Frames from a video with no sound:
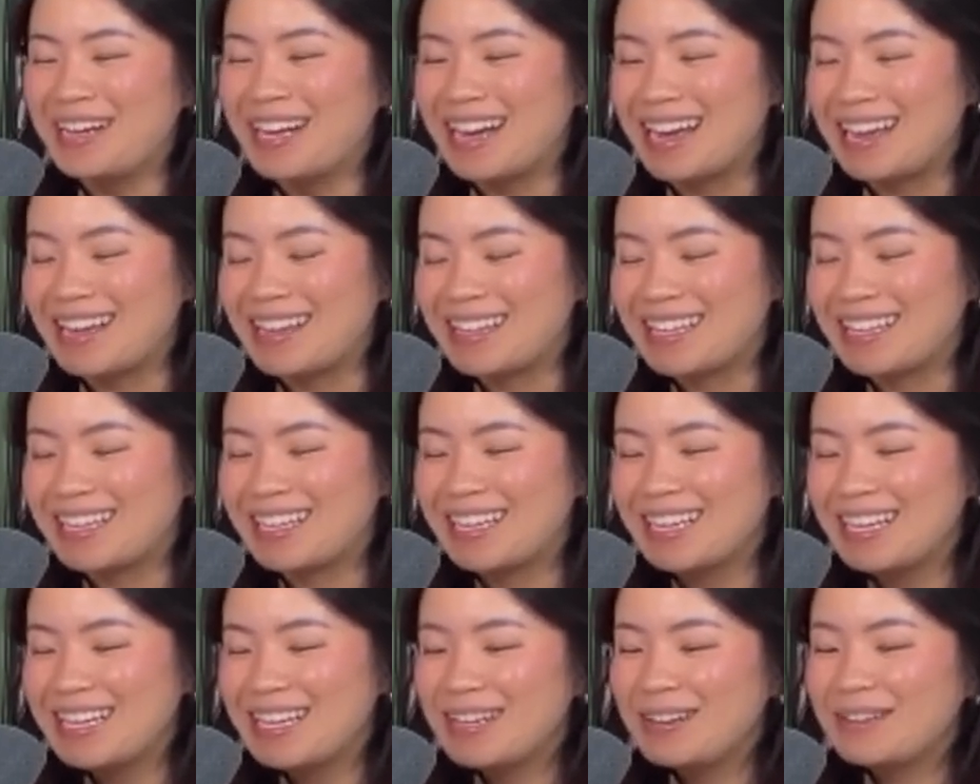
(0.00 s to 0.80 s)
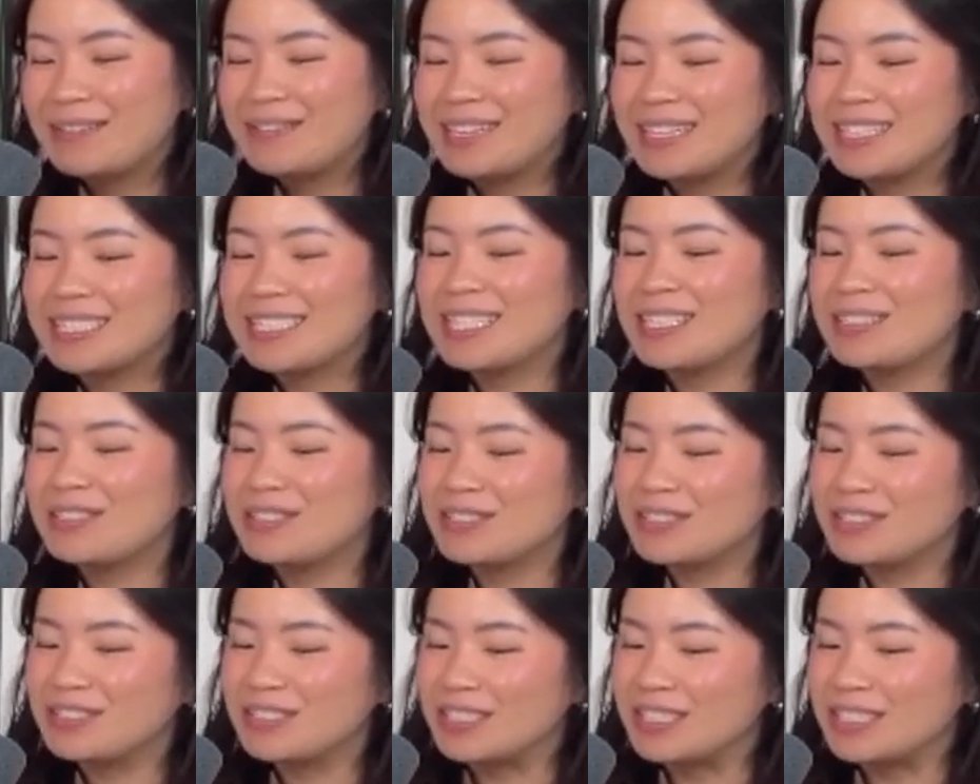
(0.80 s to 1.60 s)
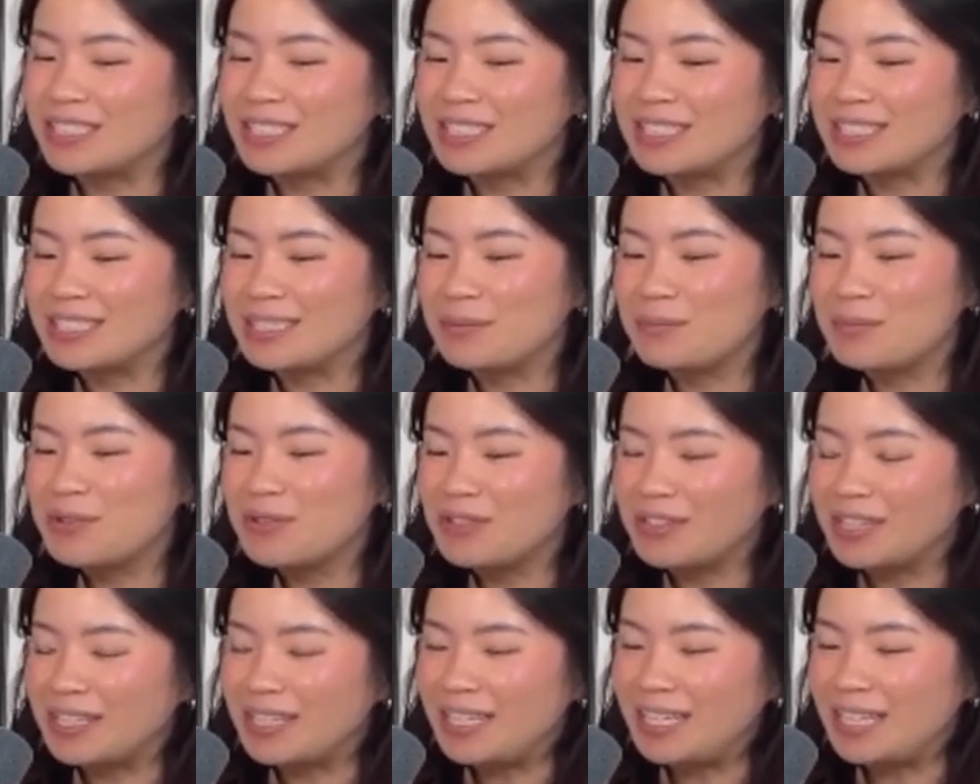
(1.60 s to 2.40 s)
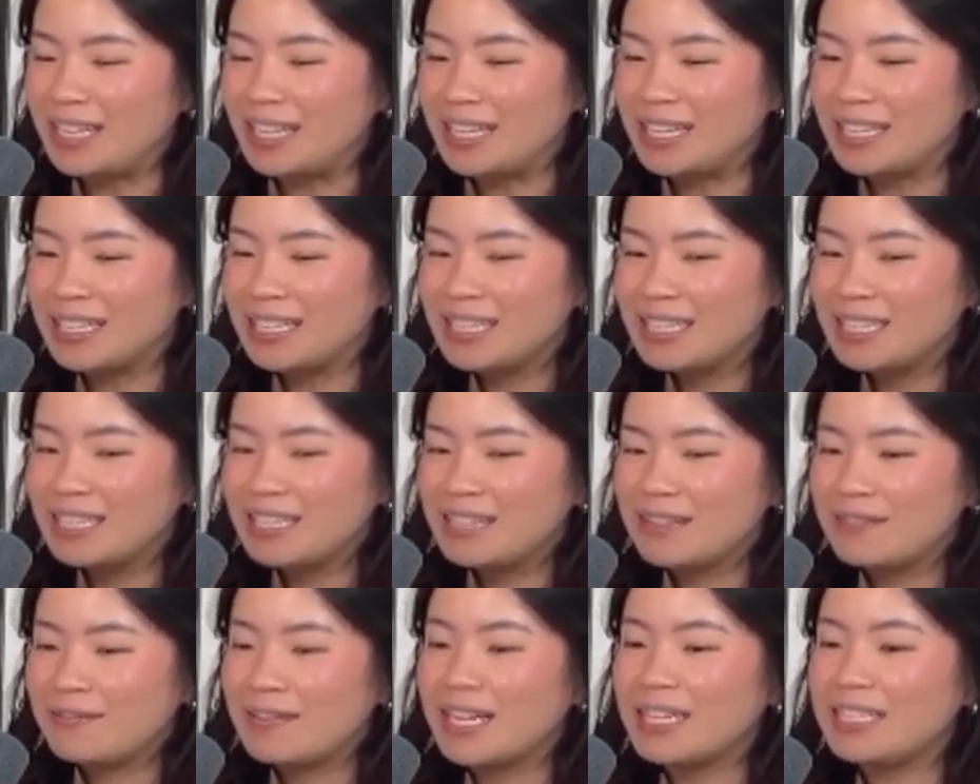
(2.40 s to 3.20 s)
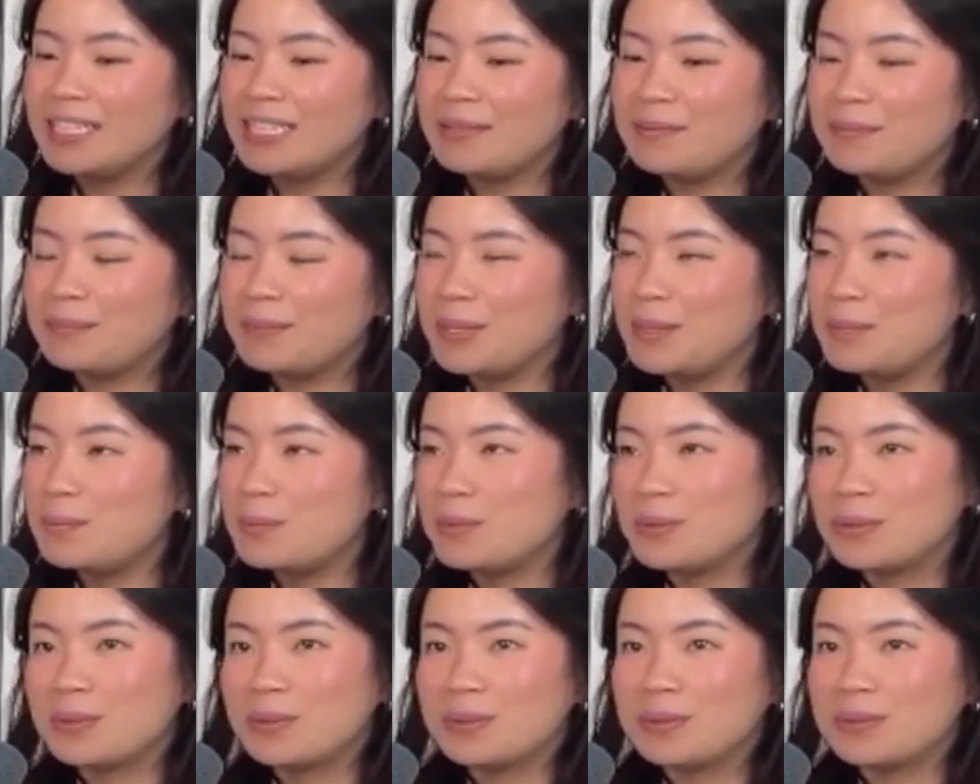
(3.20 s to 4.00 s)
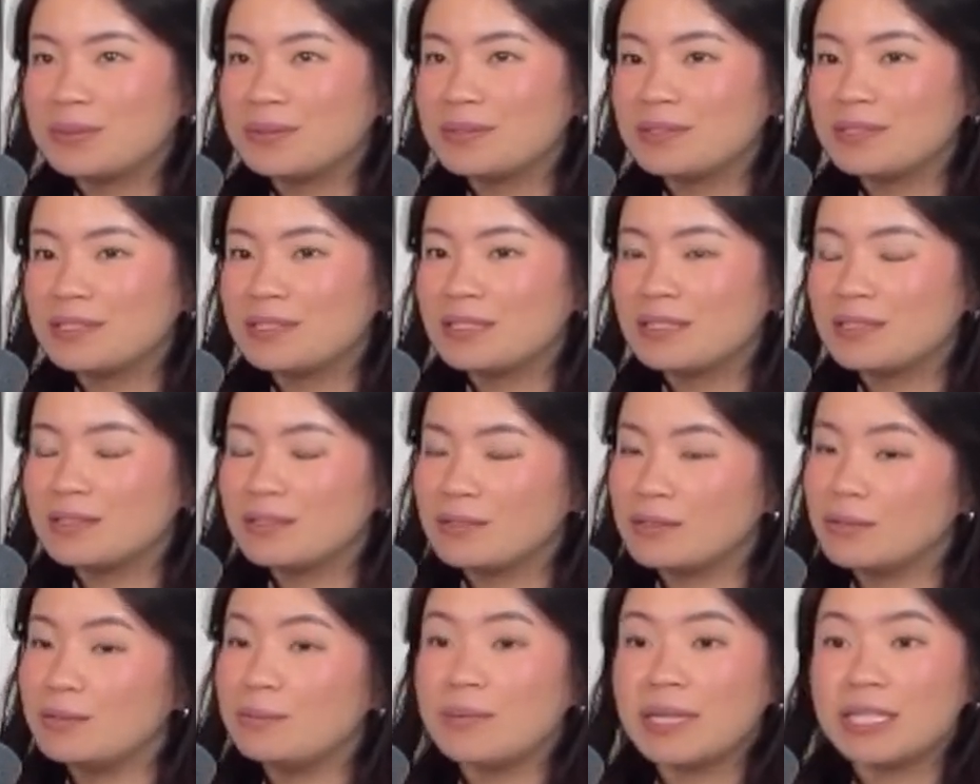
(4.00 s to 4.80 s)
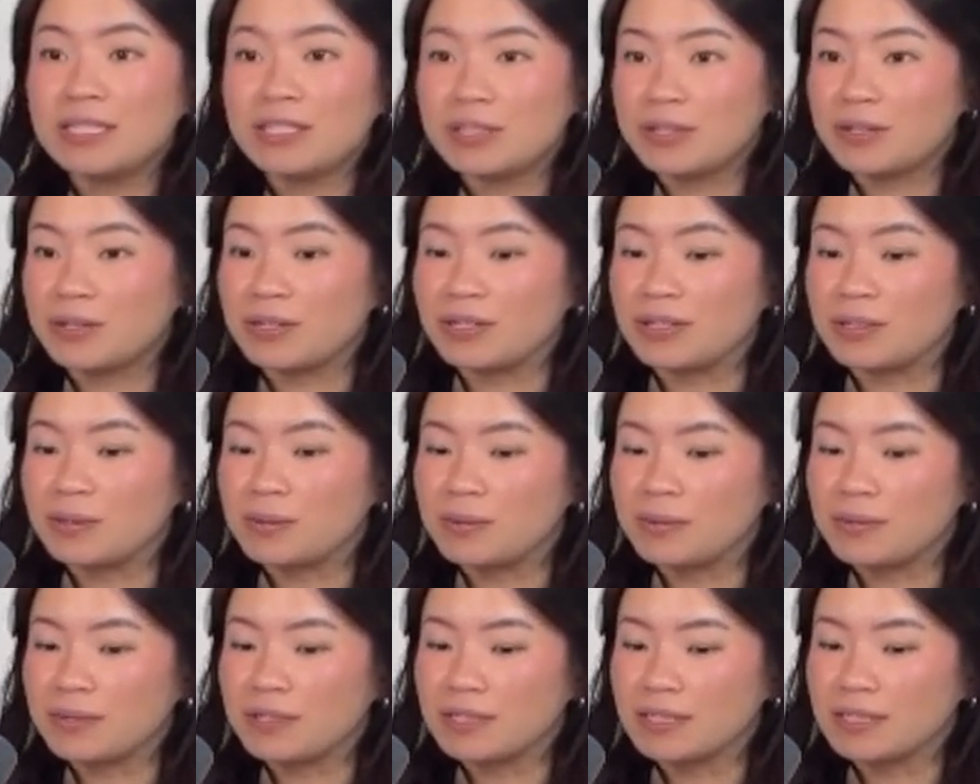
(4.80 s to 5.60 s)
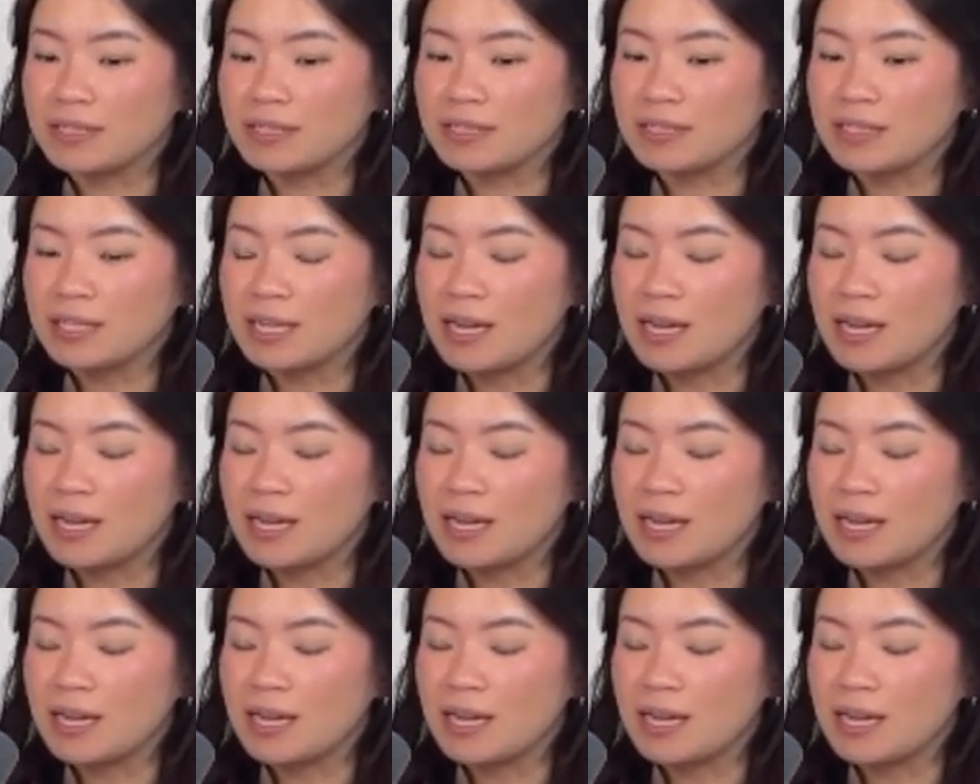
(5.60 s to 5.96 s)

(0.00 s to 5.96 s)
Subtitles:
I think what I said earlier, community, finding people who mentor or